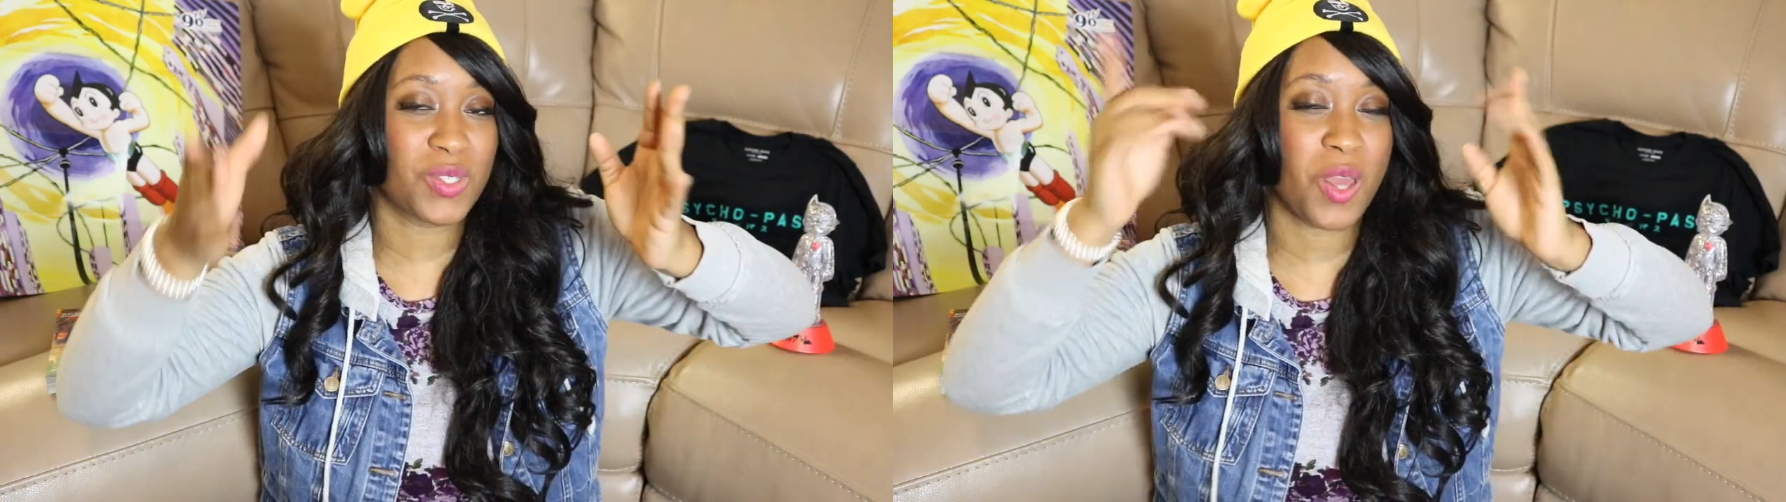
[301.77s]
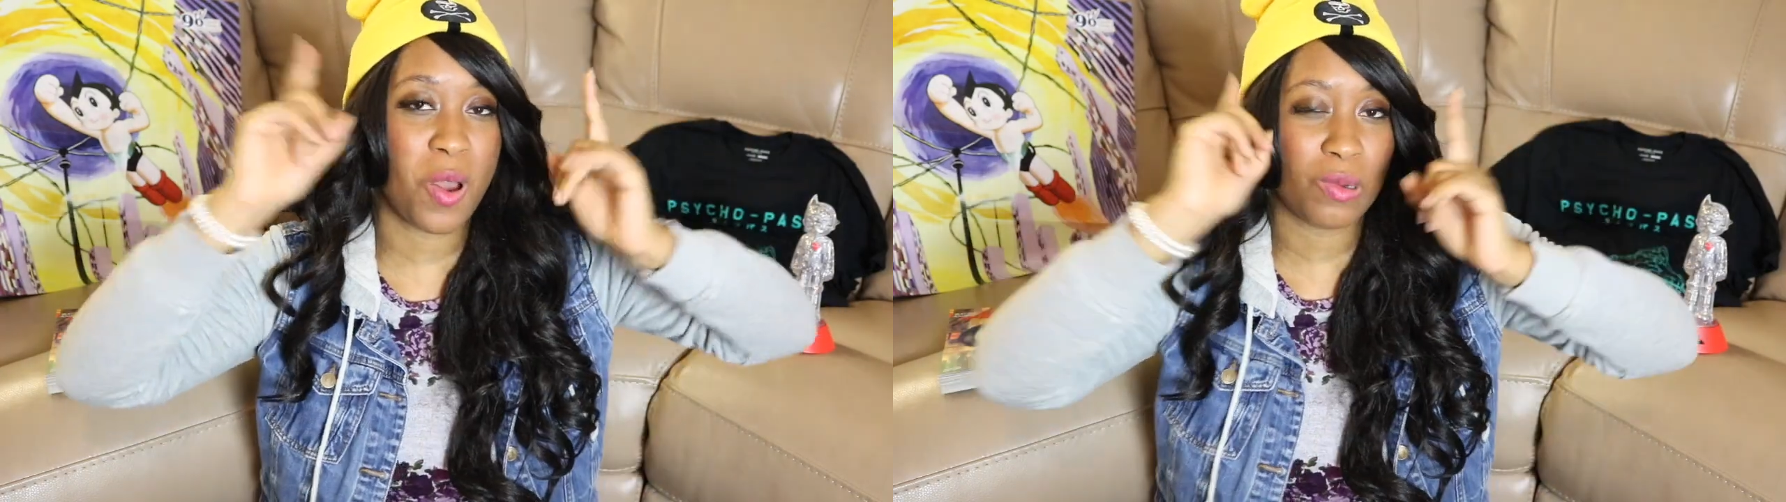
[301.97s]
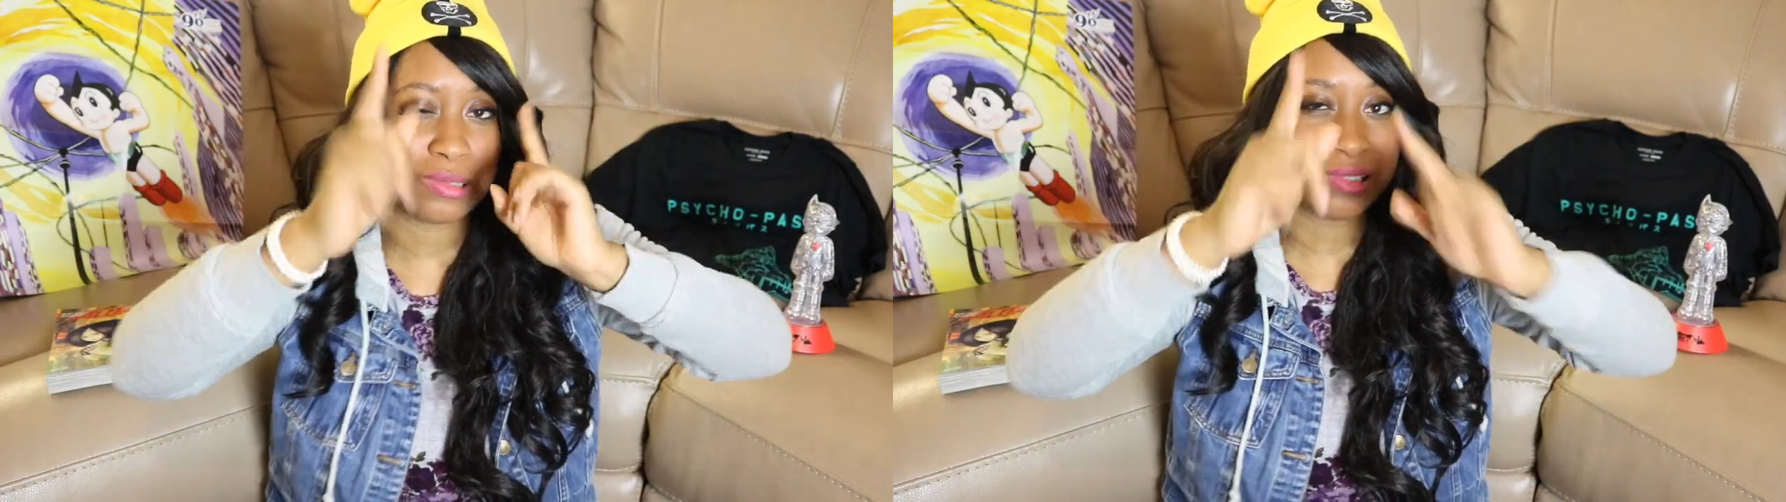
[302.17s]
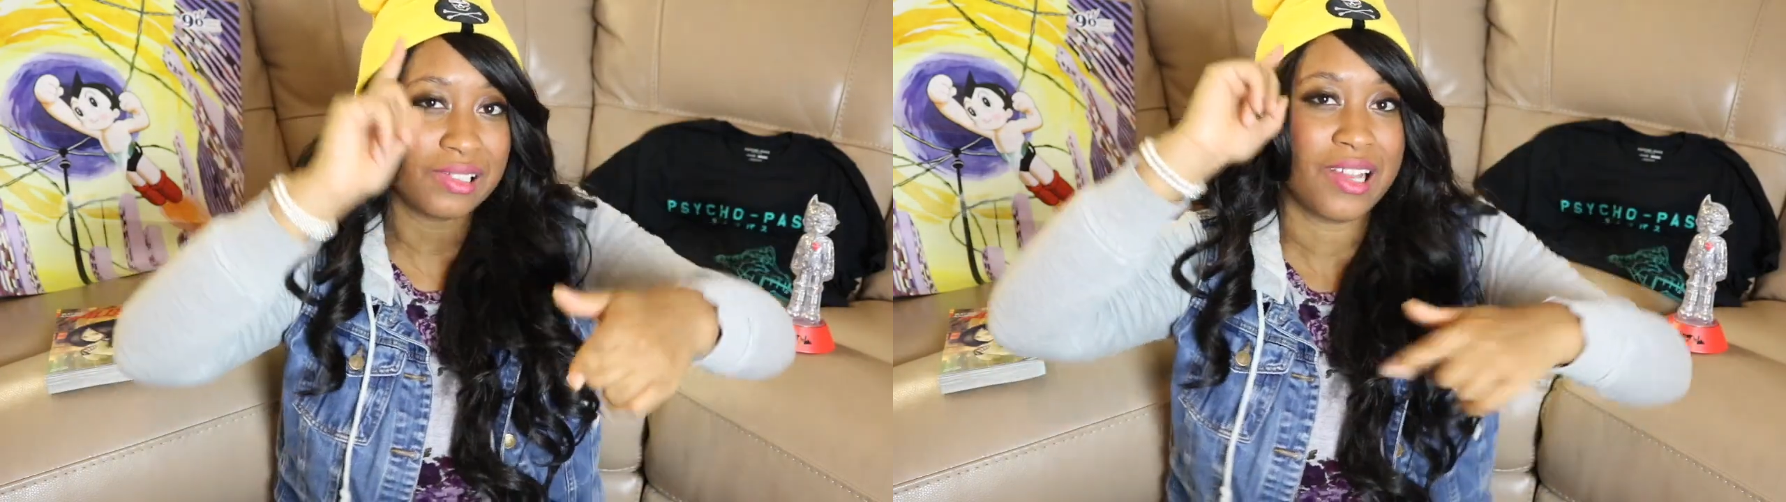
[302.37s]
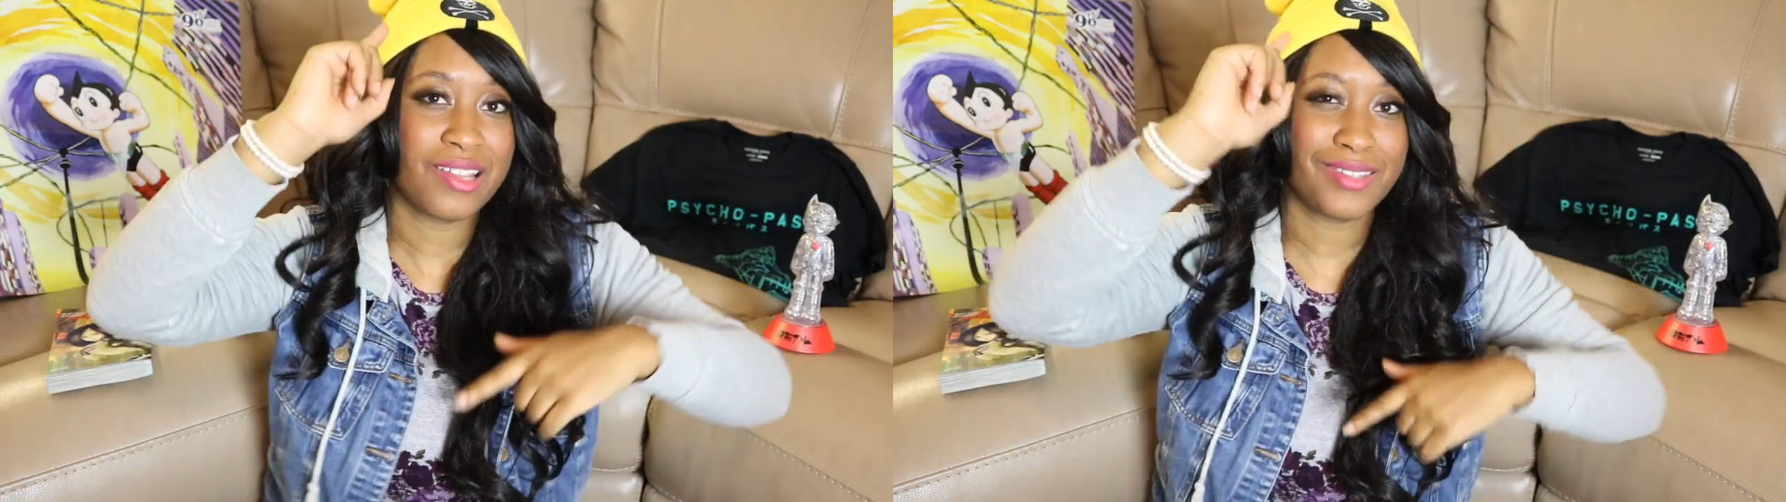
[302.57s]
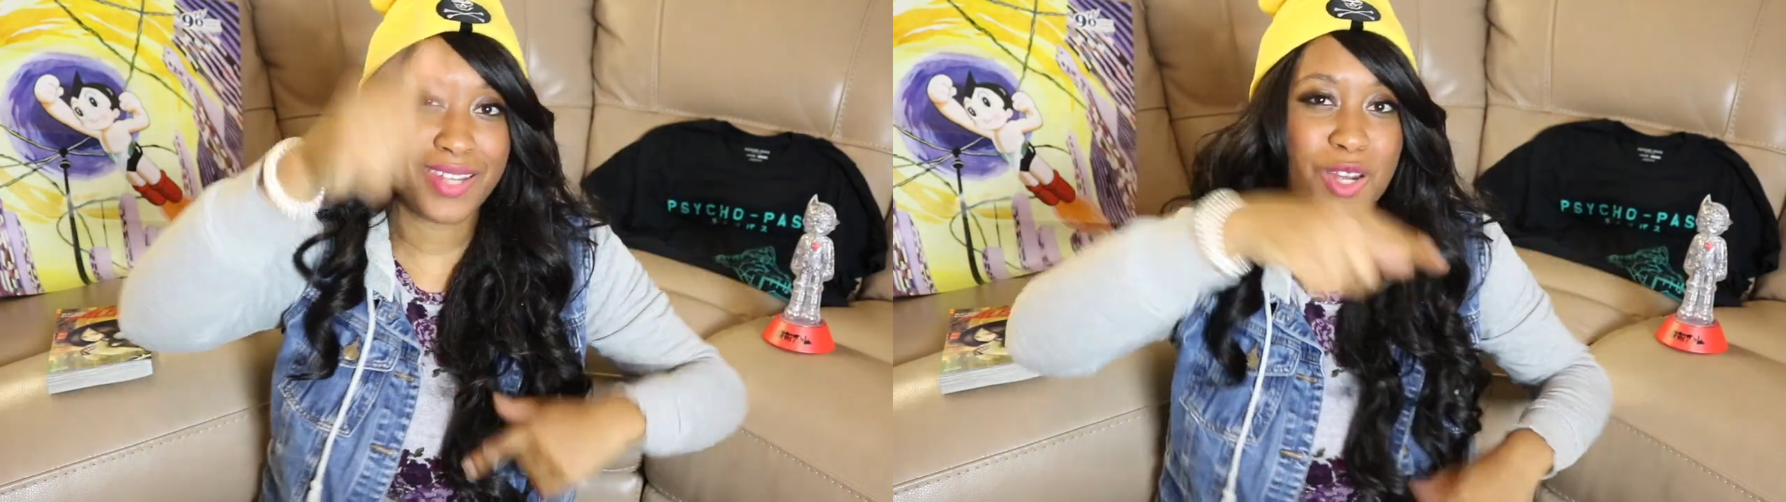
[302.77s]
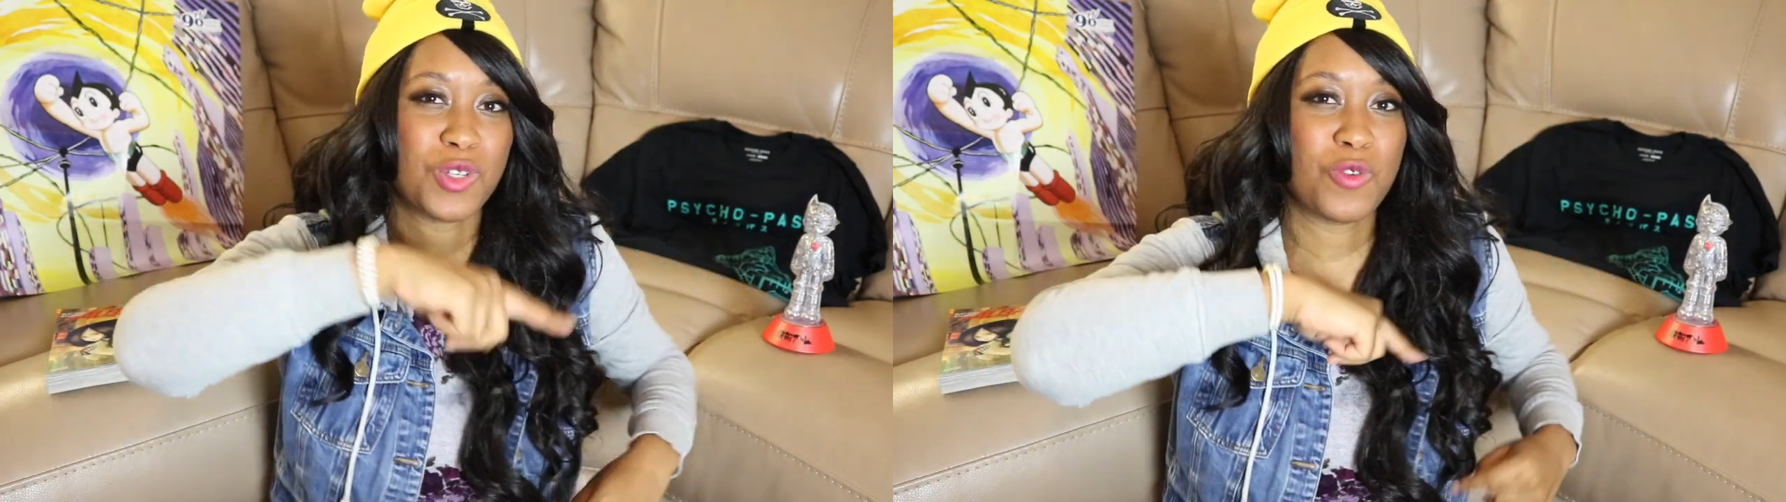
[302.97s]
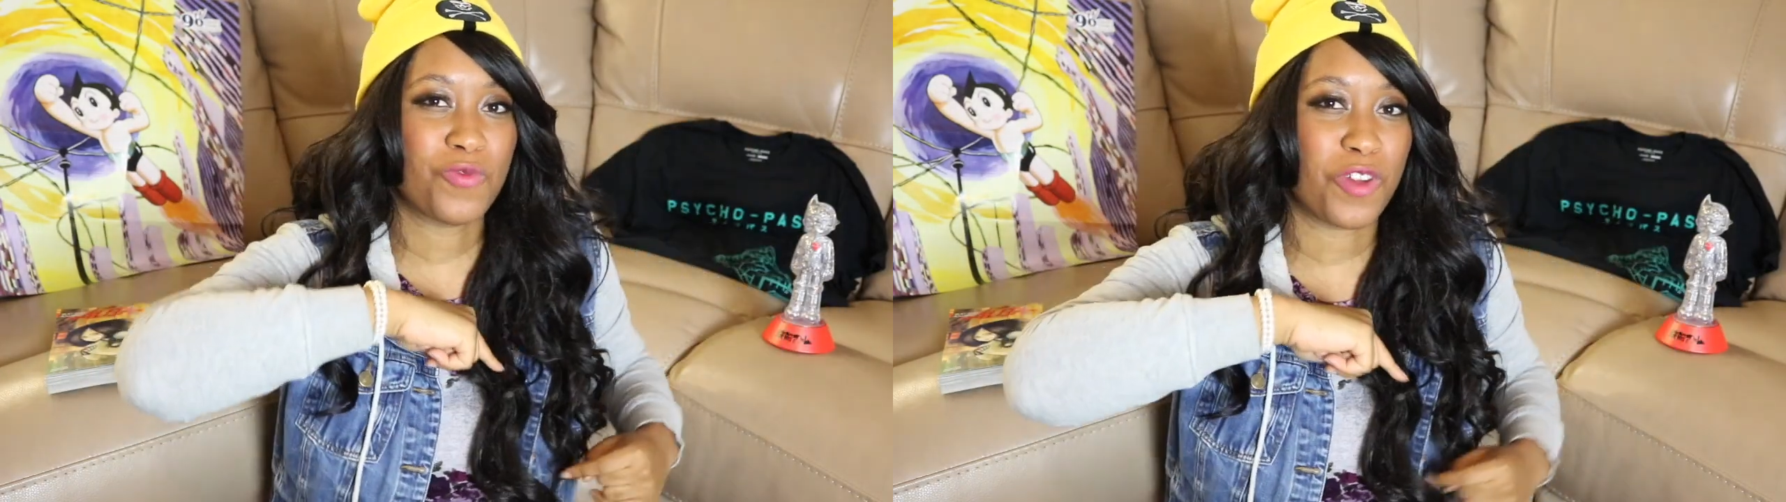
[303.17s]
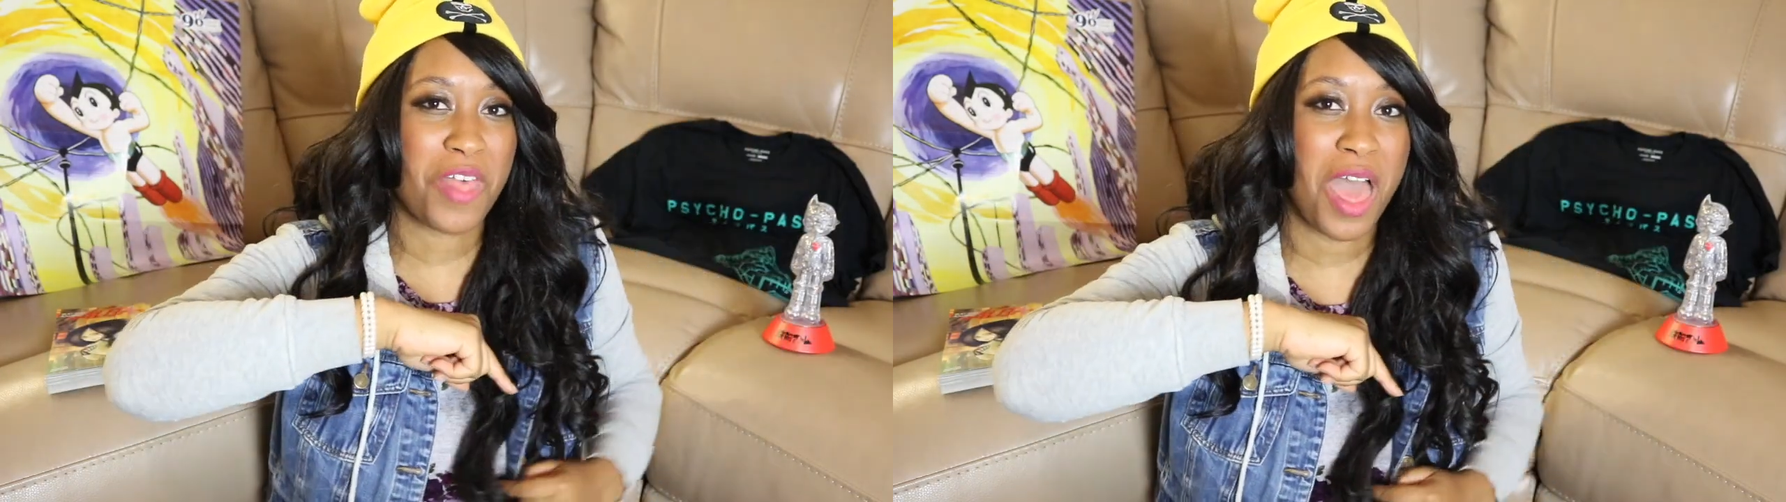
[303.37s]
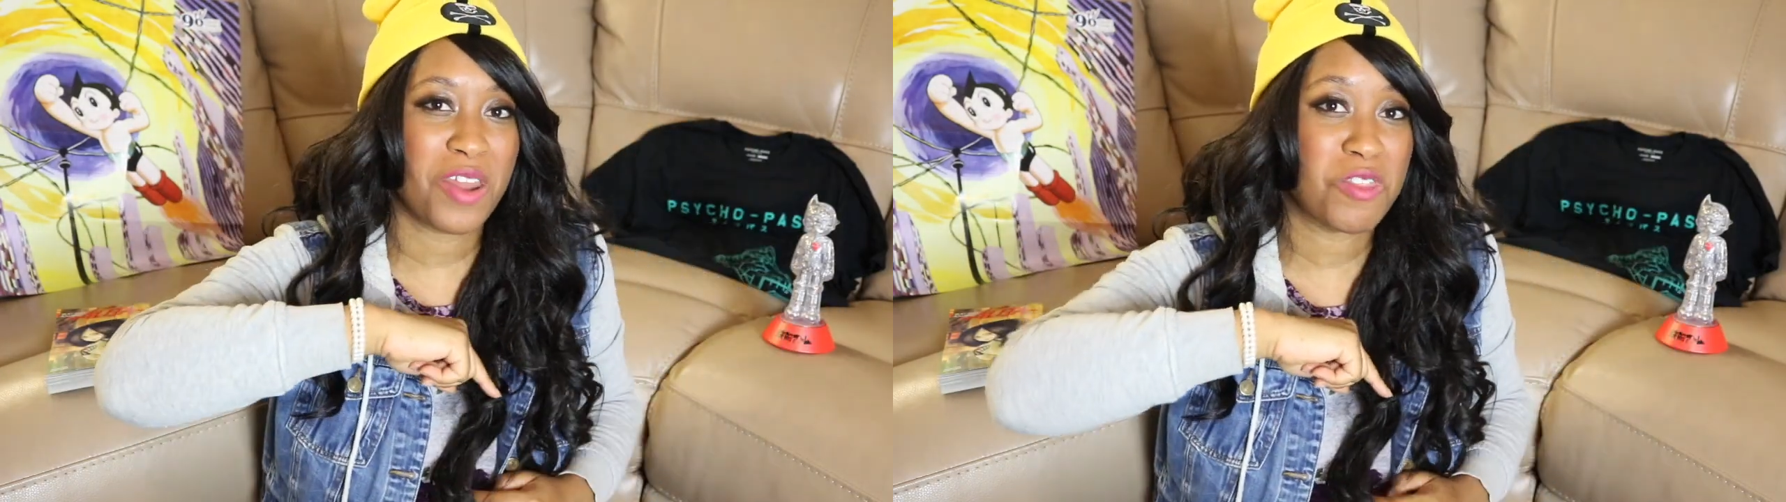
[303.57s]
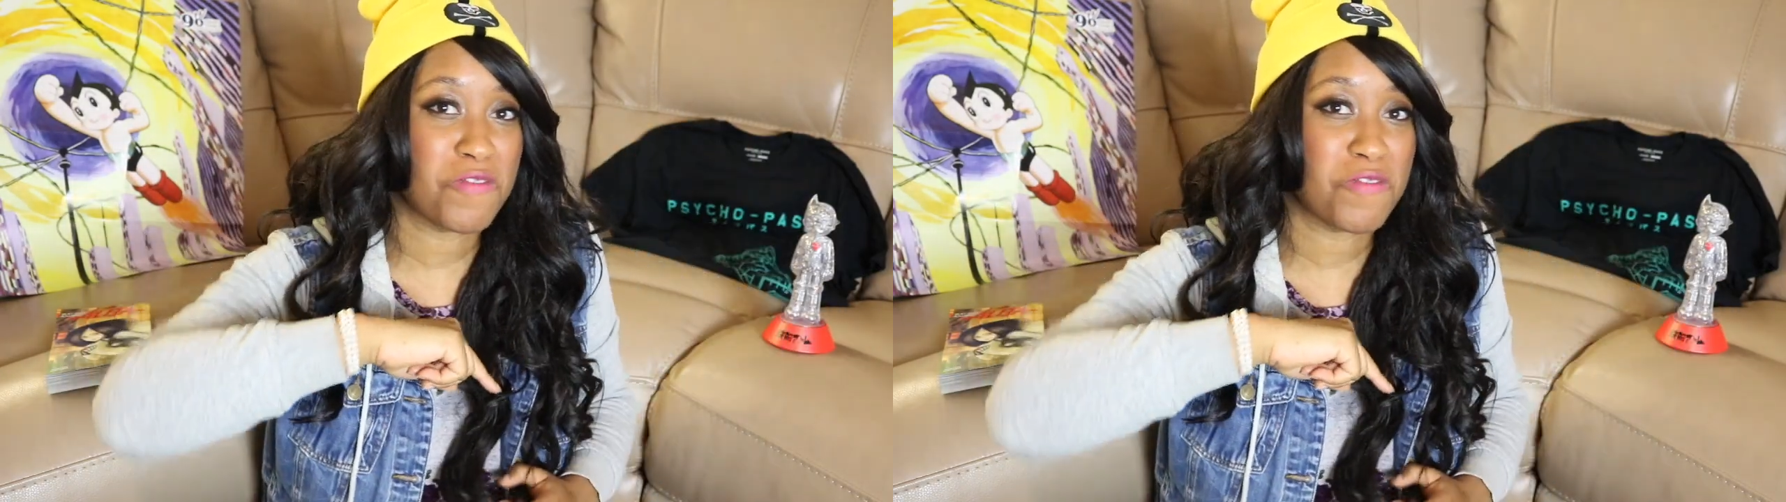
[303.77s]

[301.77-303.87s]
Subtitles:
So stay tuned for that in the